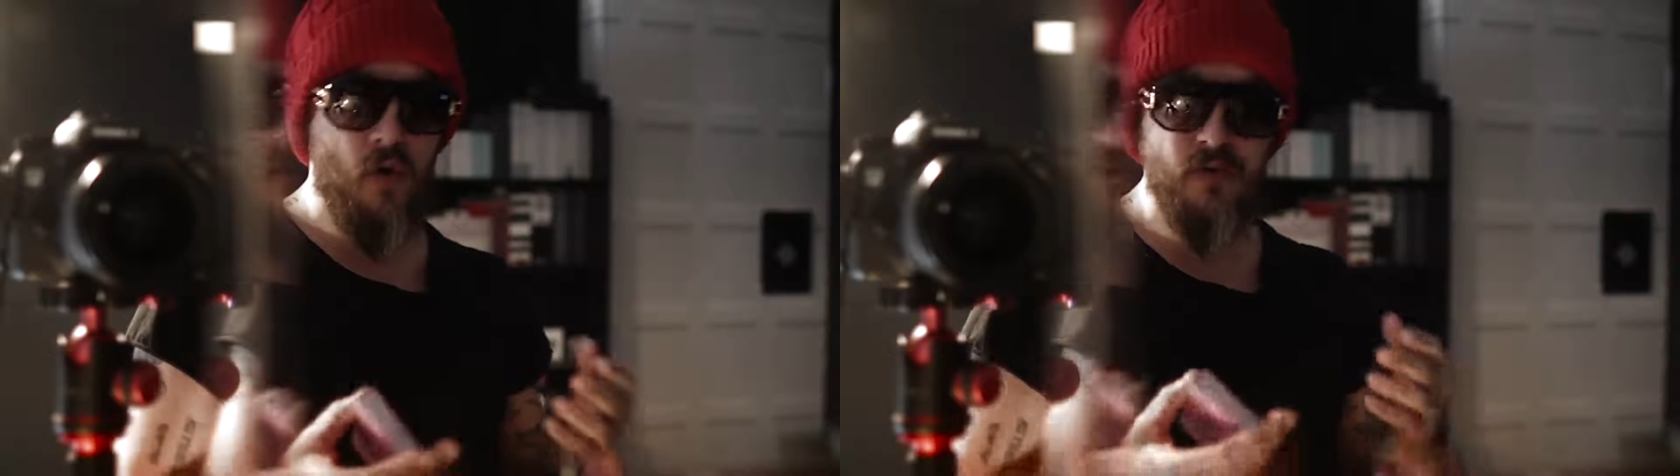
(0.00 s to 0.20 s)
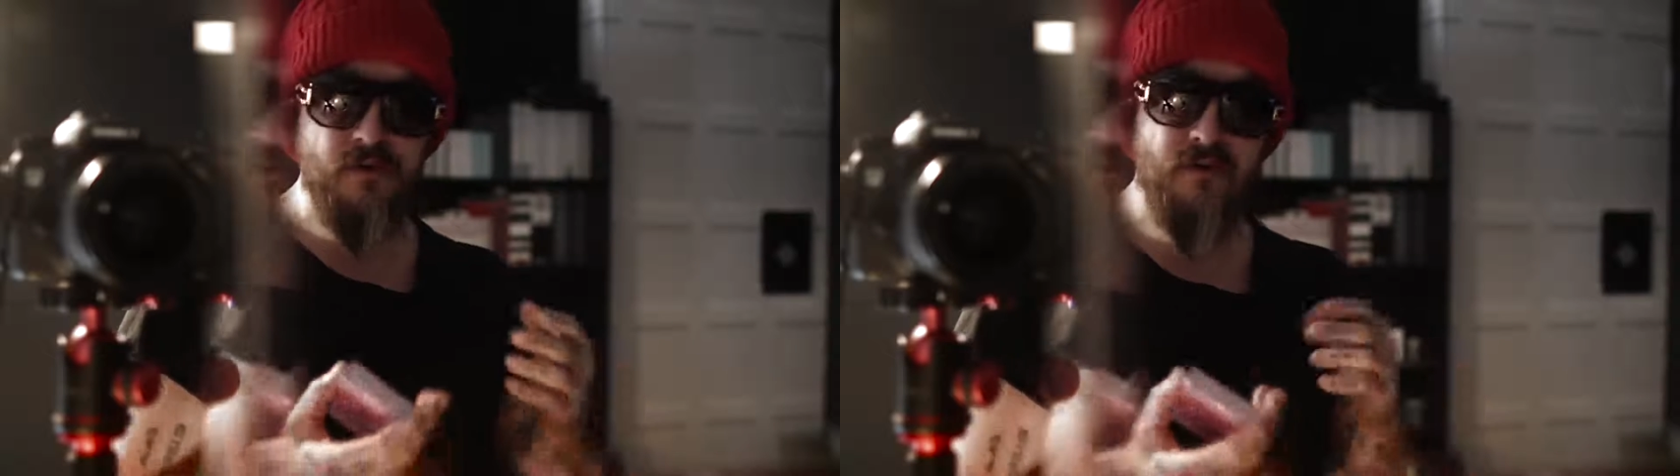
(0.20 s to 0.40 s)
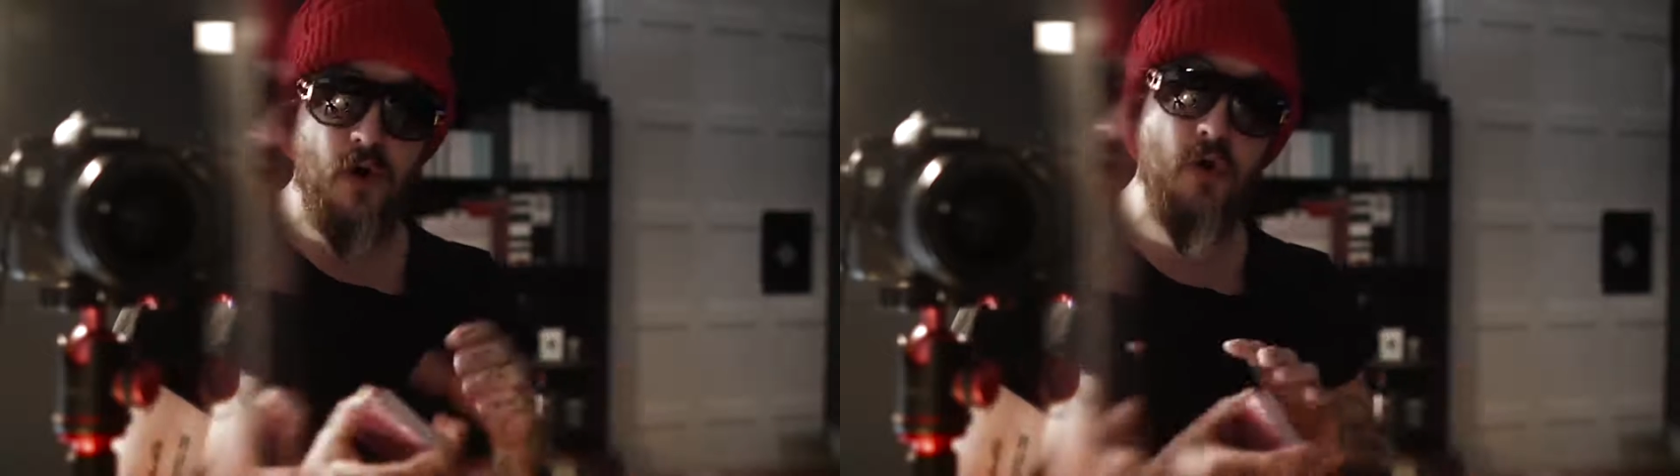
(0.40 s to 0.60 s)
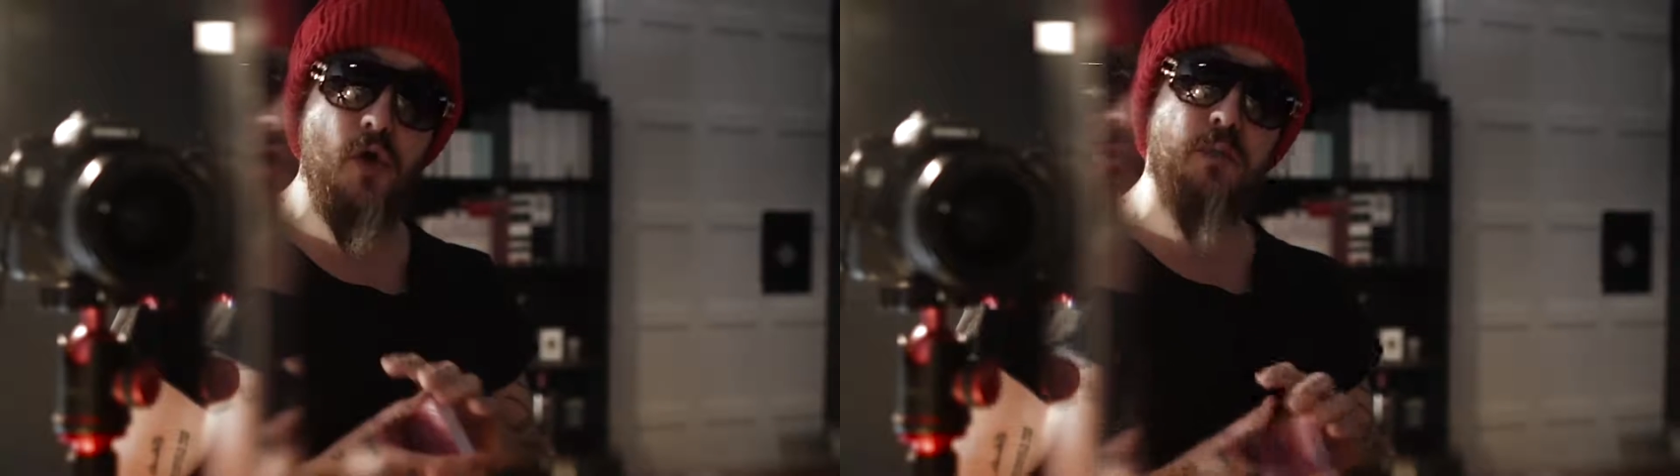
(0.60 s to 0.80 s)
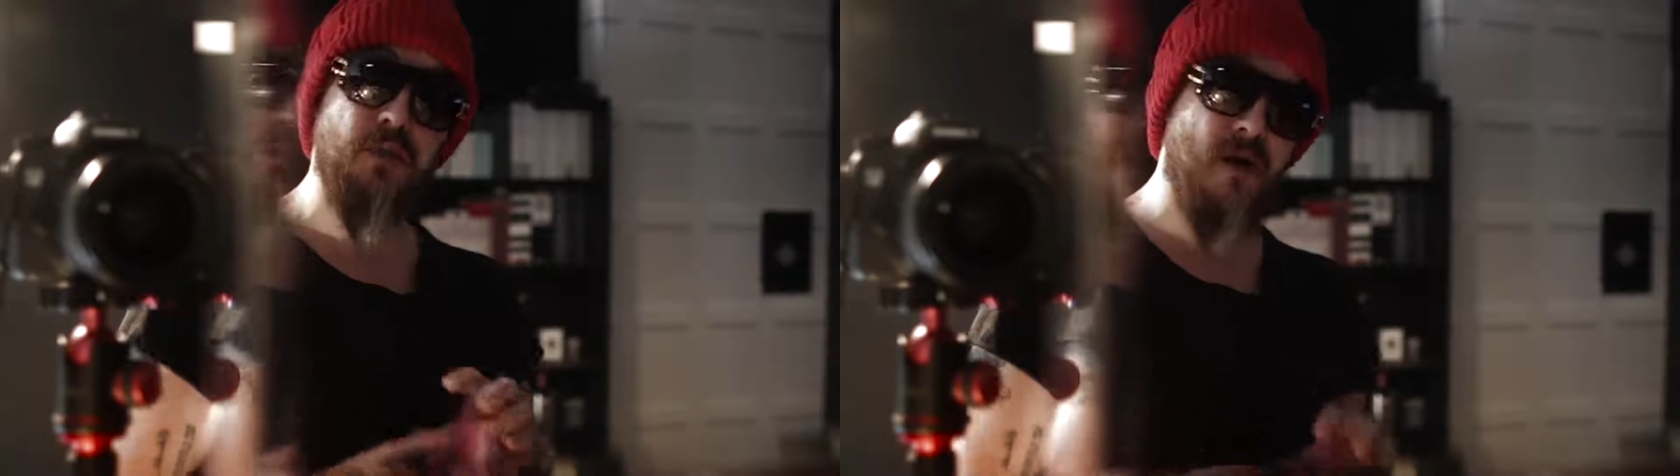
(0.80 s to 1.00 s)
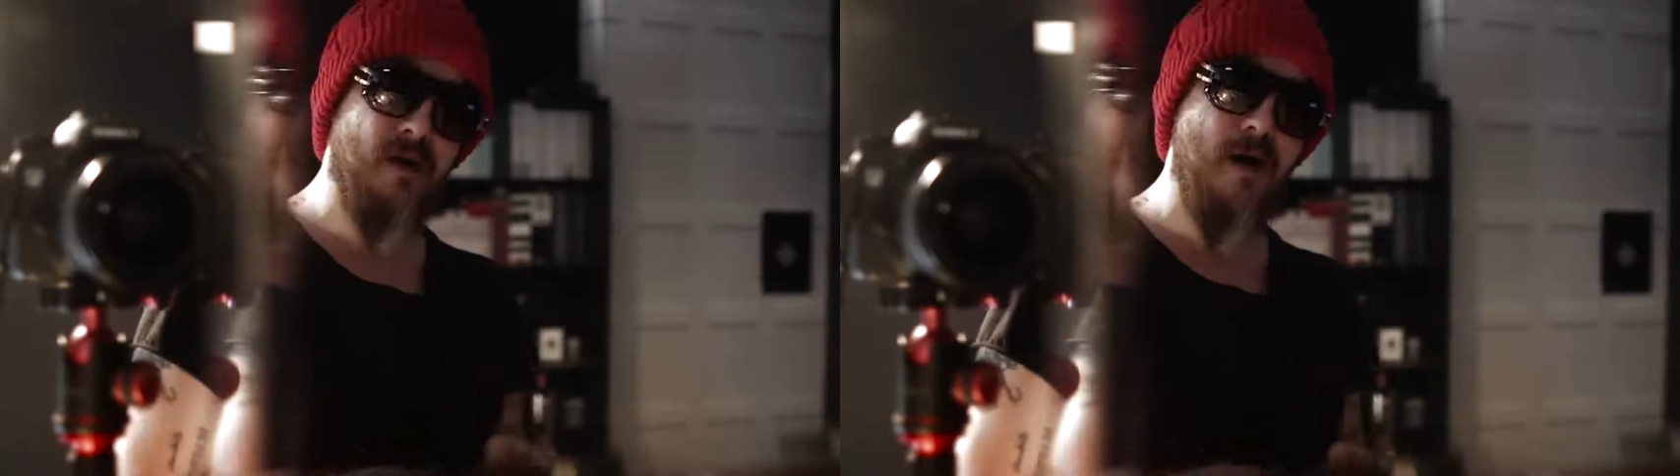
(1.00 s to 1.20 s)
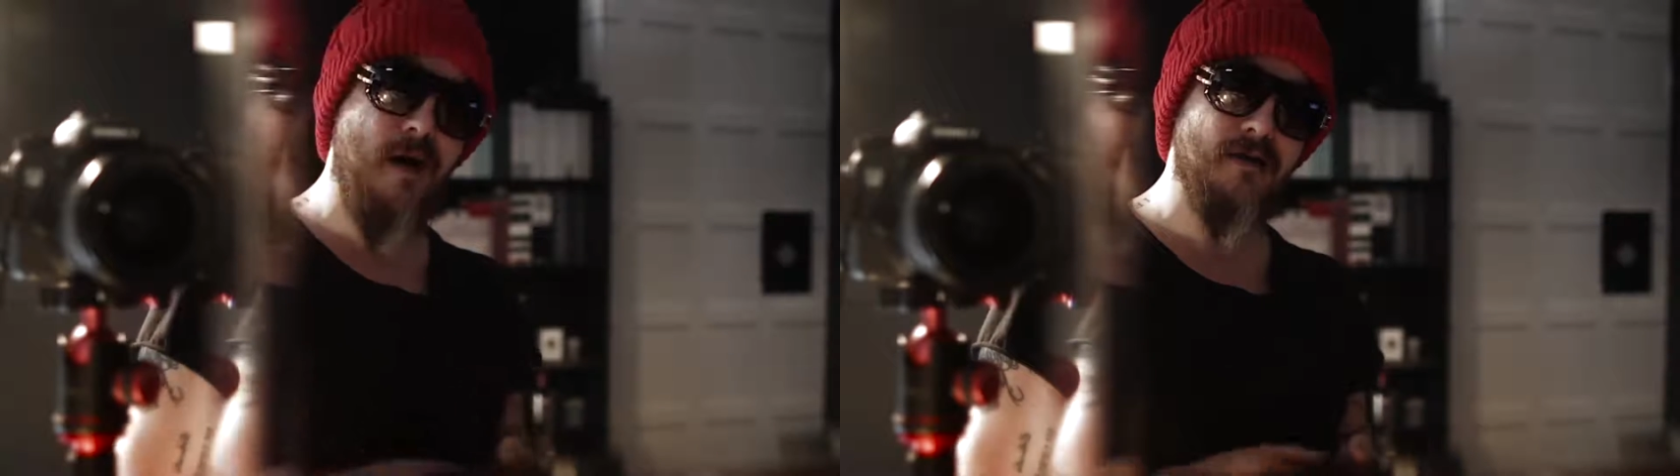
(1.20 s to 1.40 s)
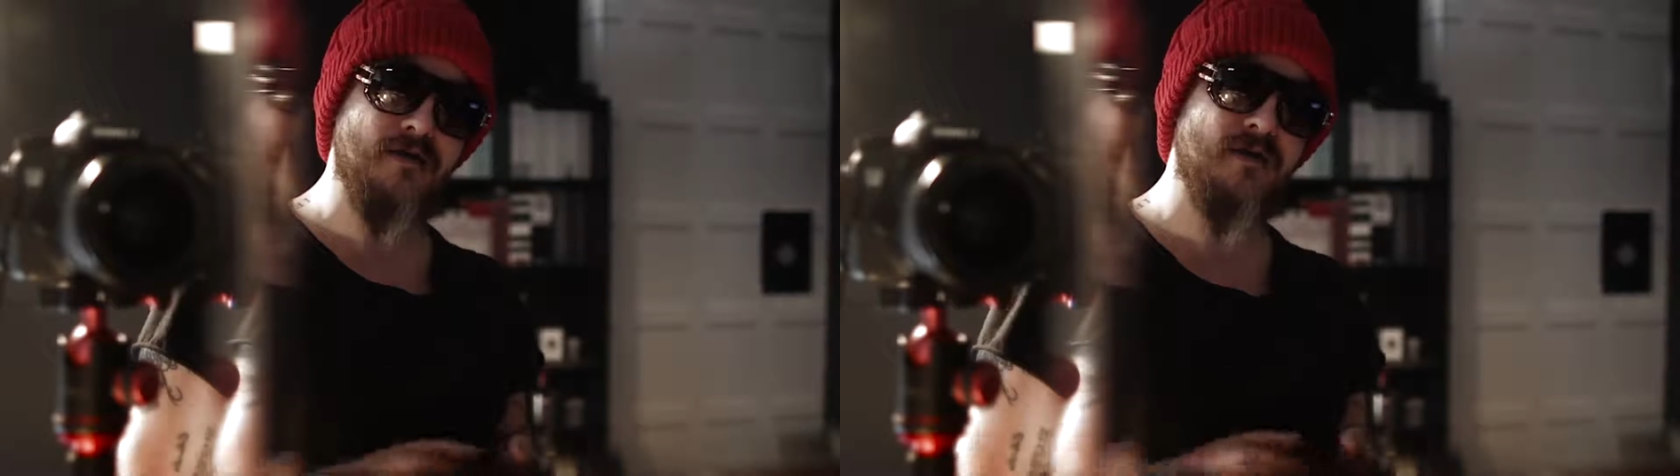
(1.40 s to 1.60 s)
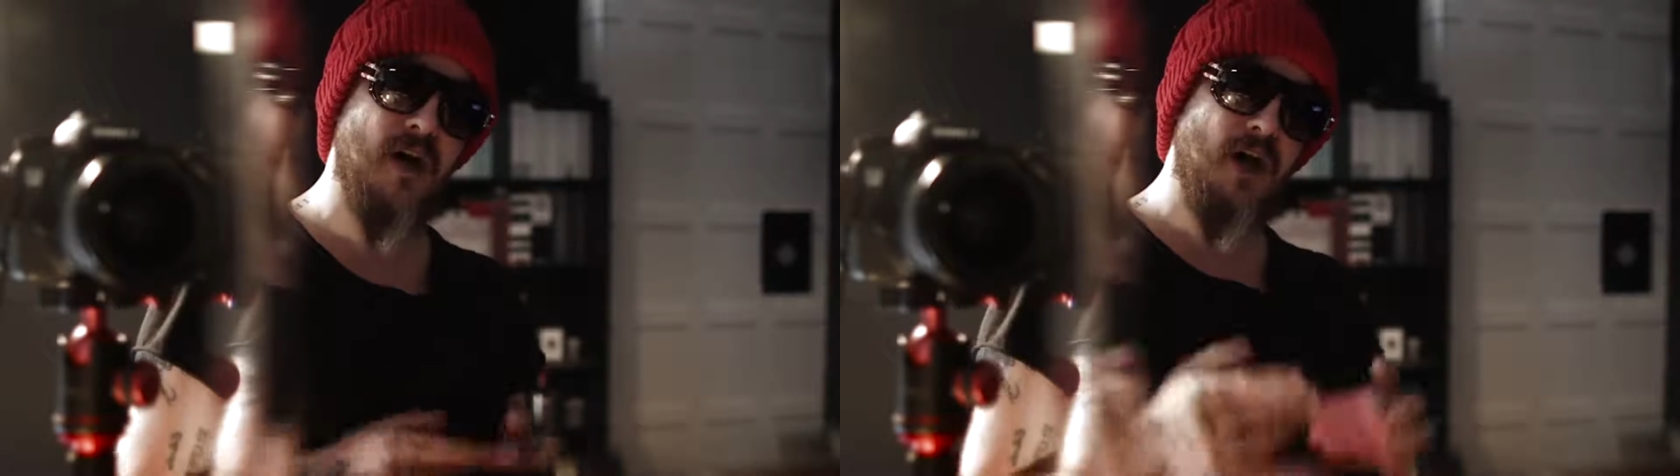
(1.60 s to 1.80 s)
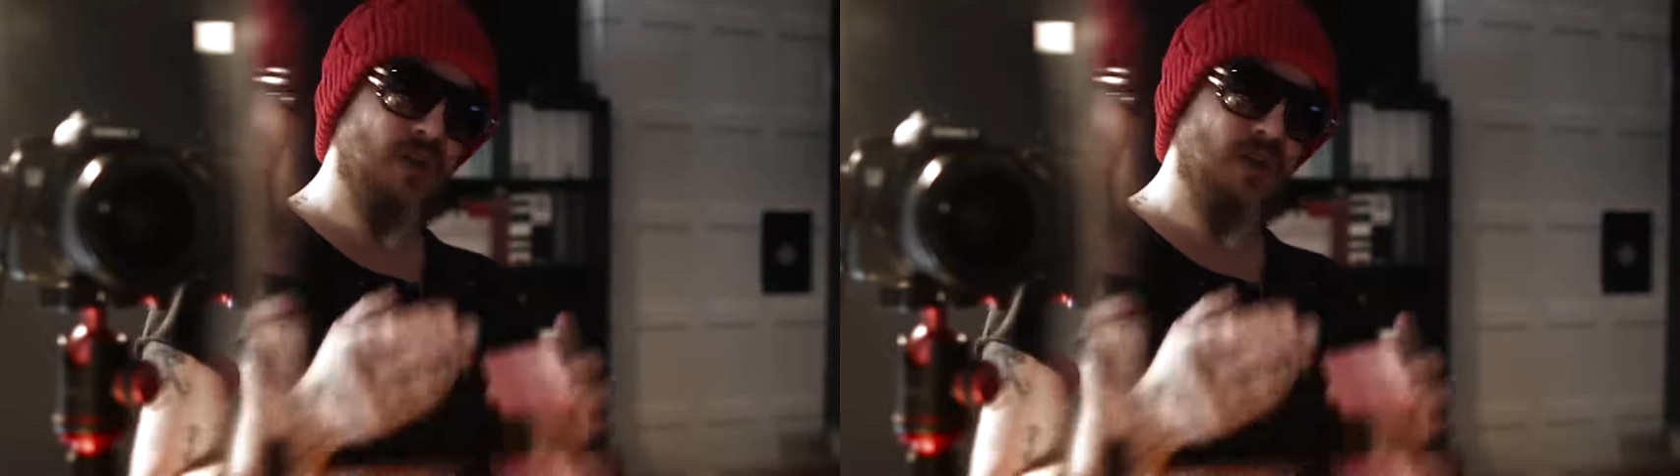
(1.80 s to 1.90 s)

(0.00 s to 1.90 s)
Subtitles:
or you forgot your playing cards,